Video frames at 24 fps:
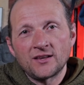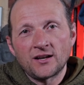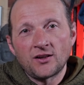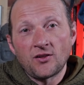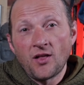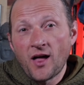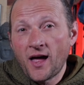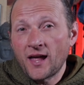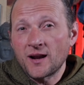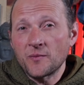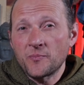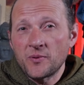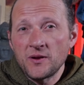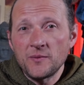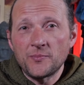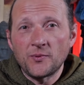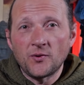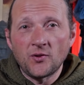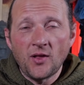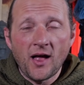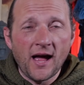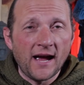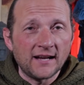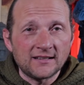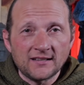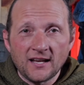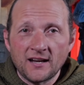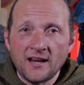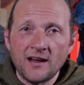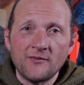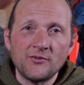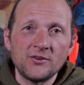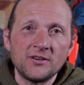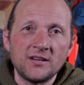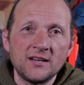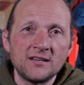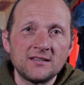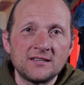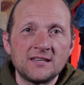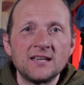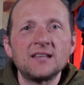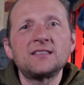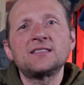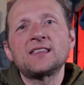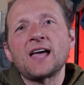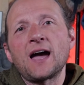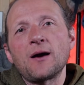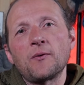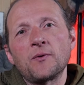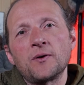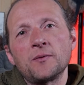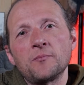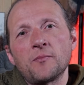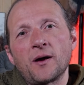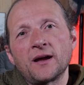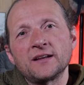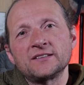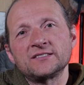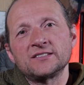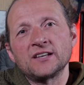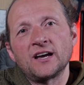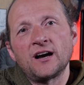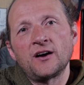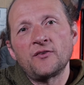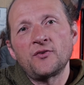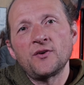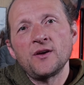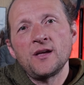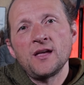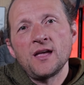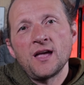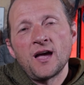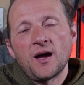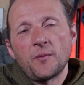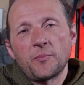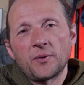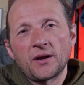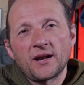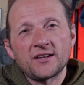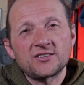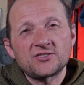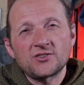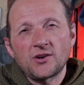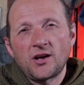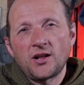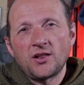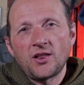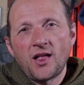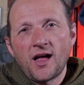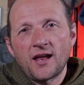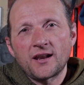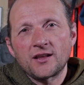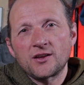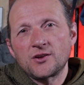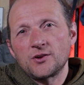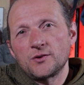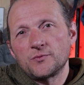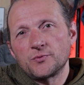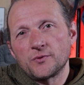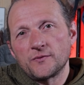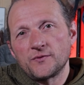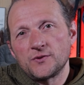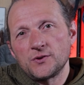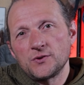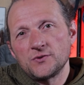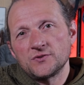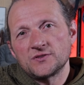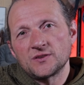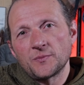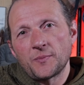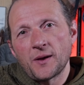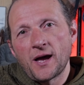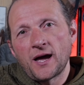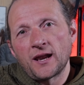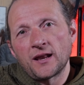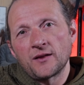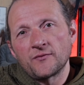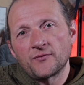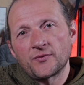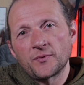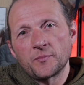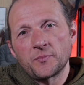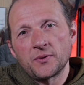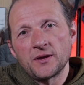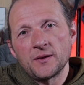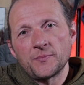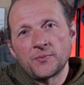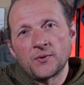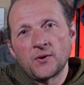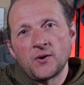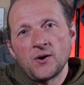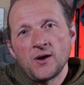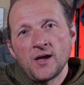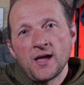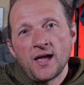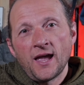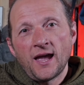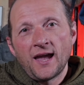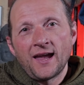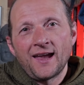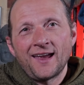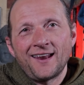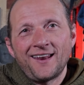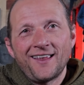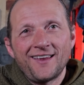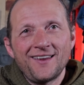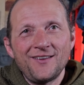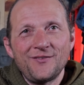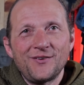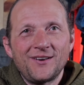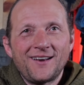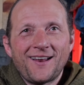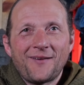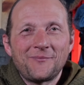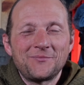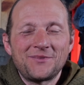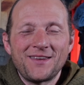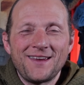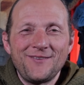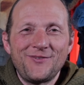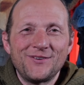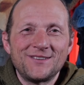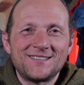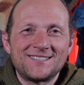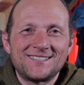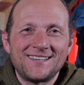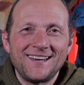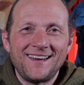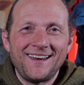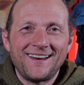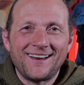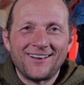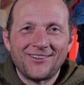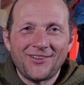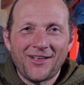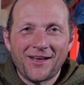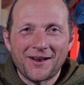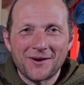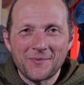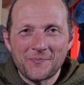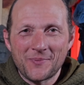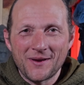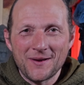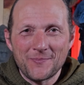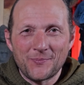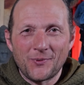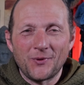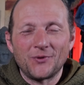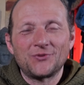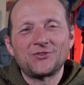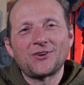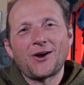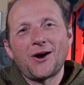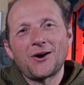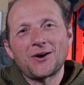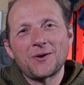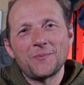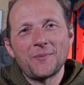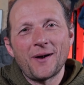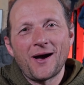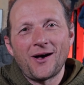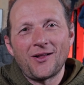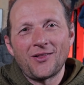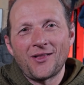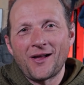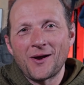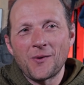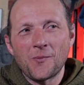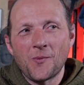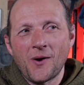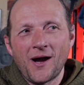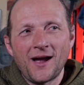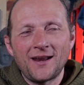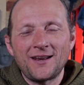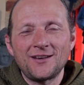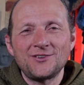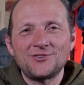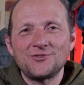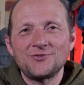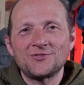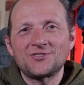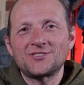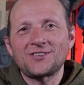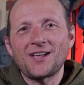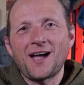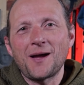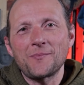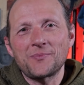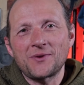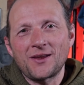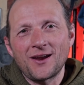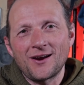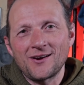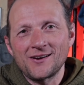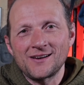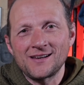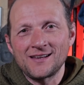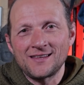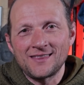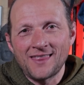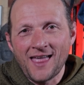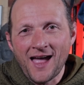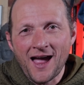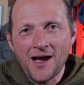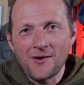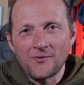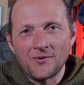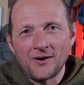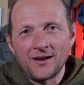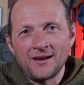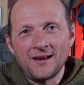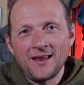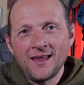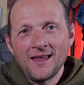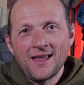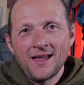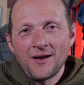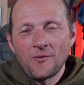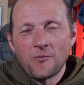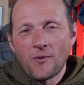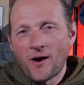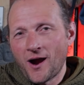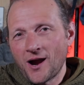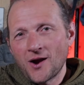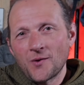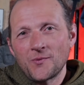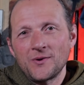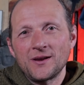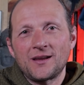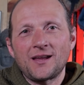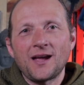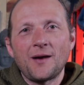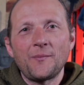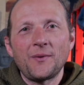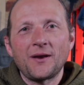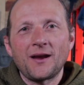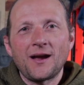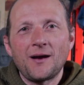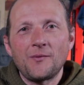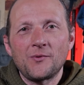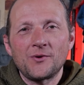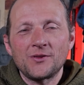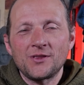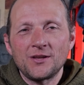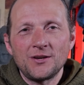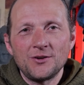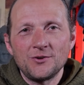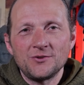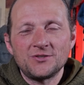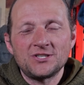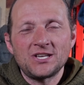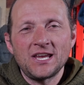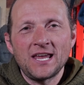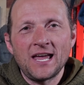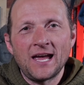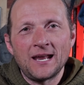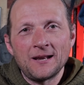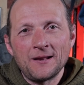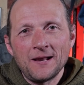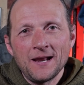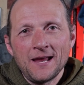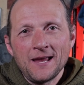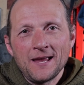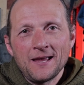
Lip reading: that a lot of people liked. I never did get that one myself, but I saw a lot of good reviews about it from people, and I'm even seeing a lot of people talk about, like, why did you stop carrying that one? Why are we coming up with a new tent